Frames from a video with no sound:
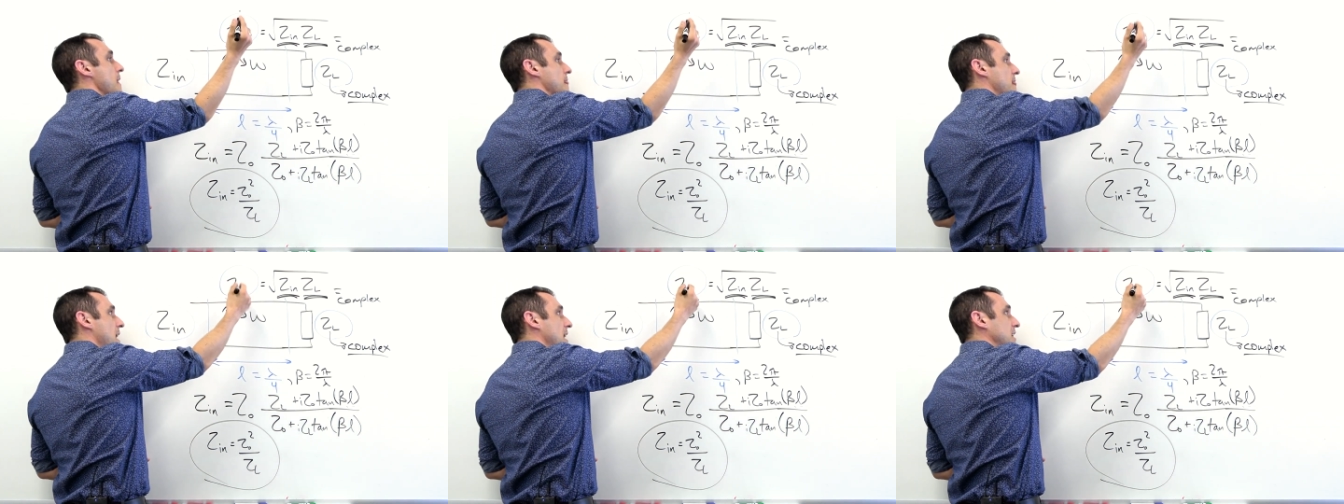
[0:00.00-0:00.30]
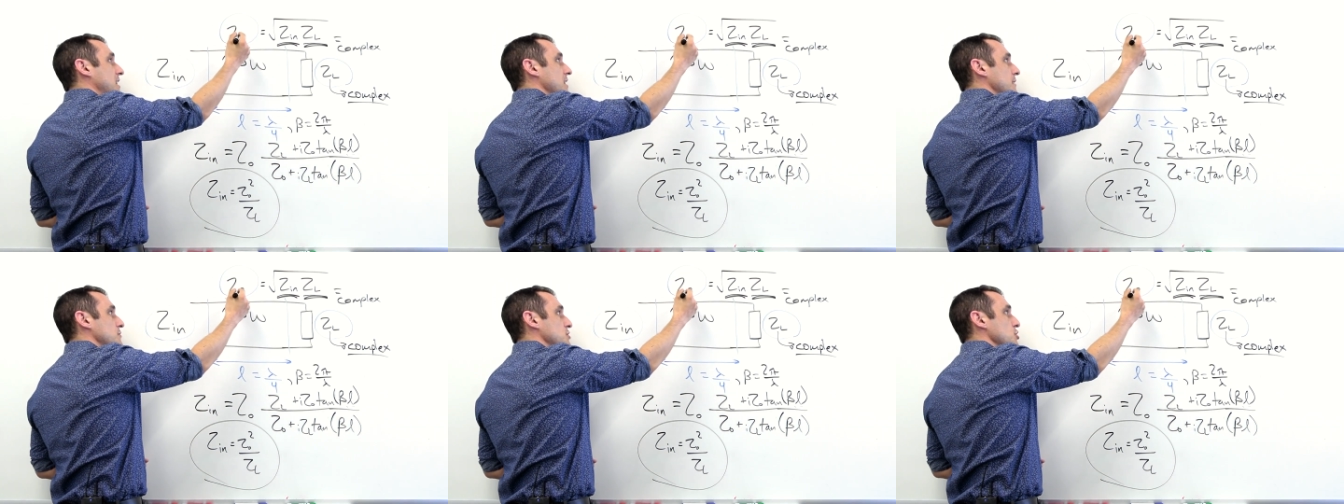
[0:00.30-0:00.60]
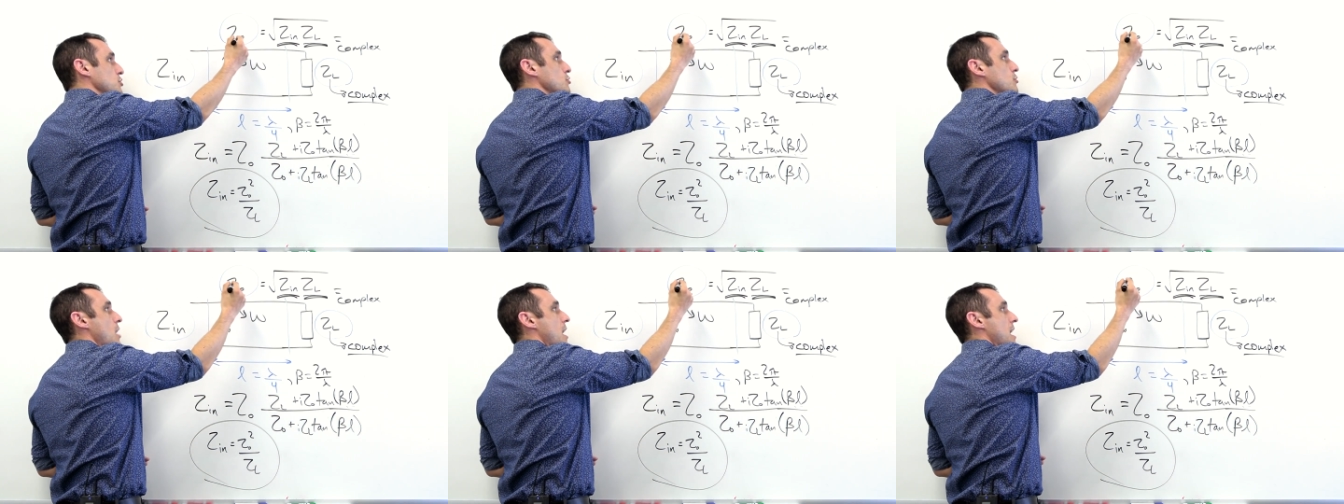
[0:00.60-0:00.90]
that gives
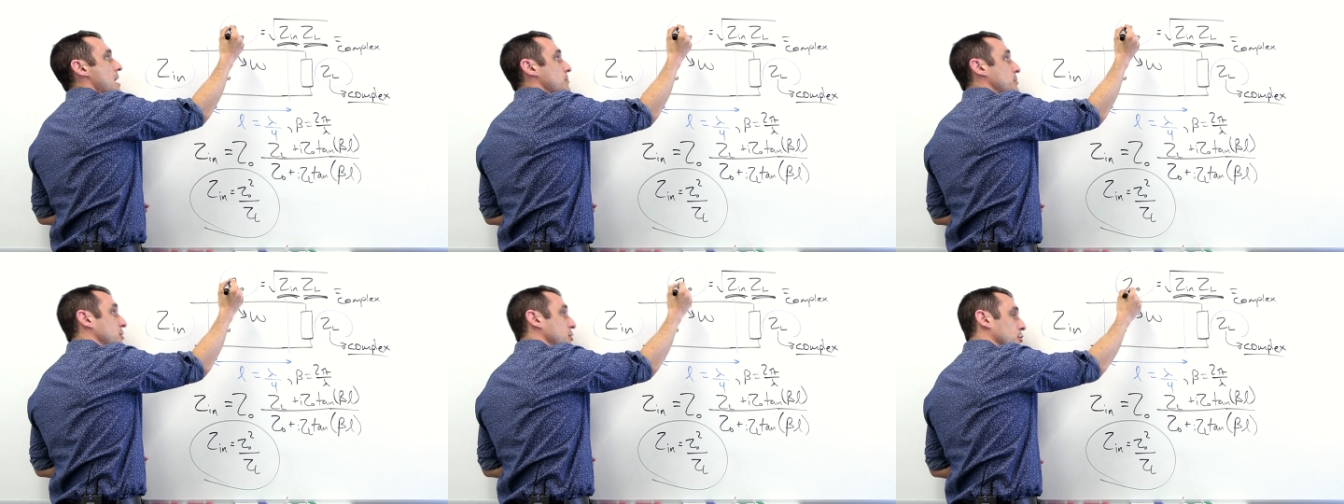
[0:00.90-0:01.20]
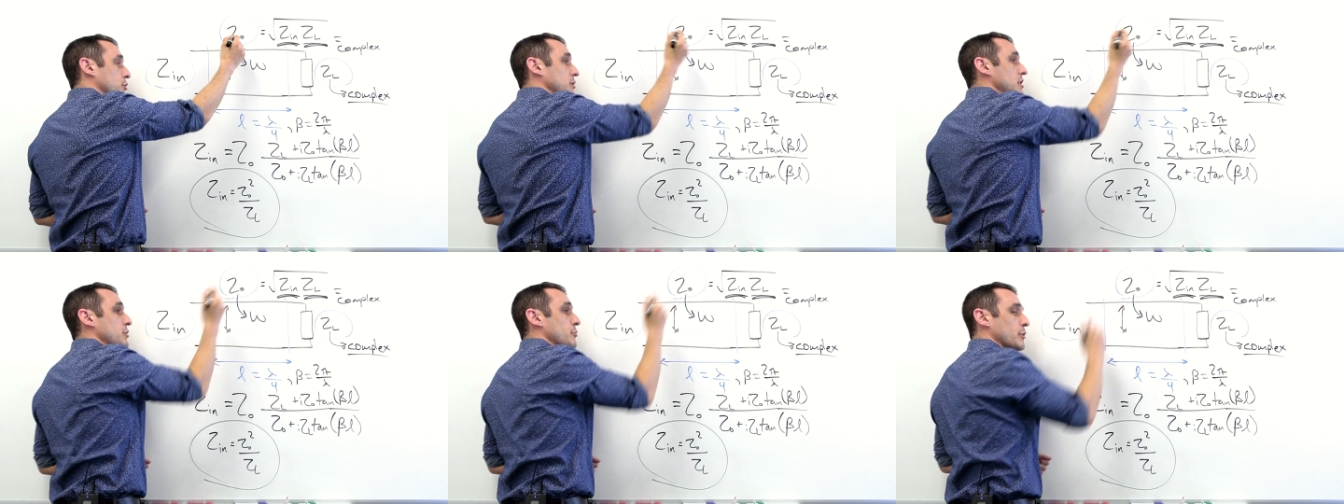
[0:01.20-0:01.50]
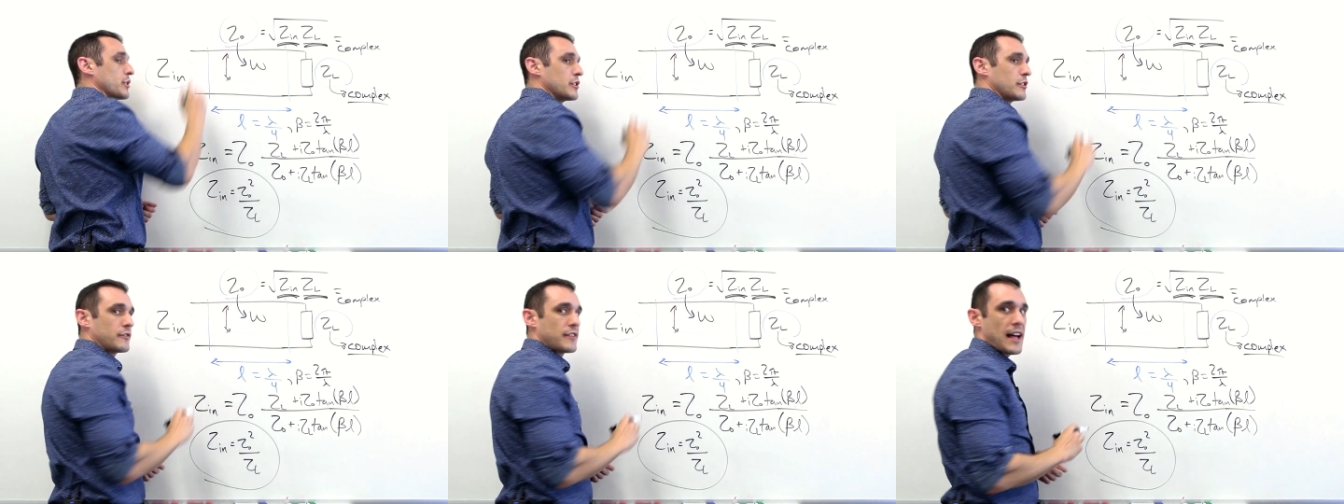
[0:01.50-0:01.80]
you a purely
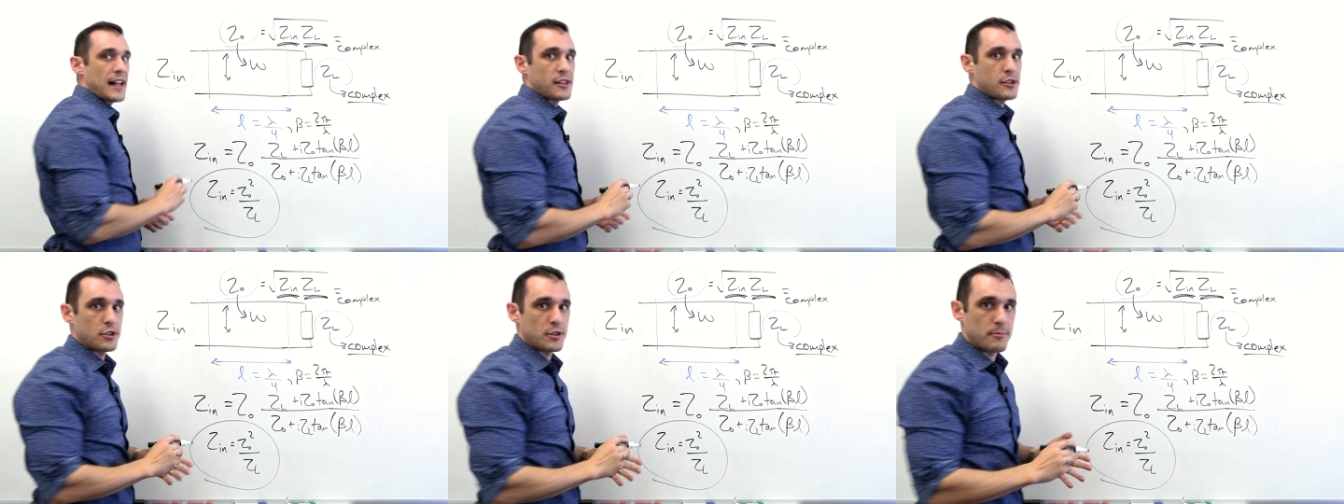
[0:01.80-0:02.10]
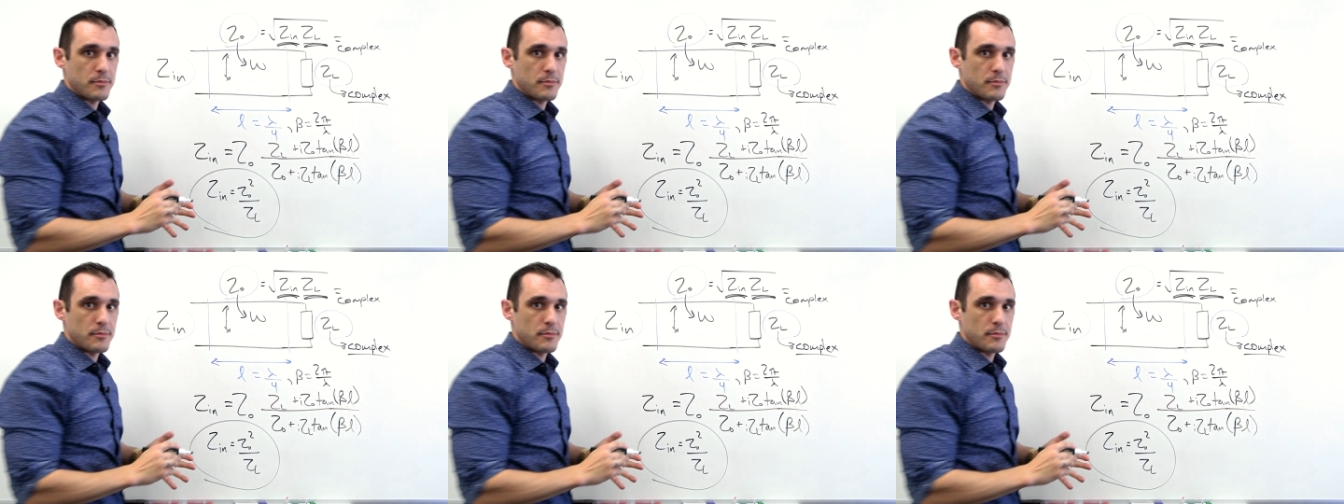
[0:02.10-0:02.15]
real valued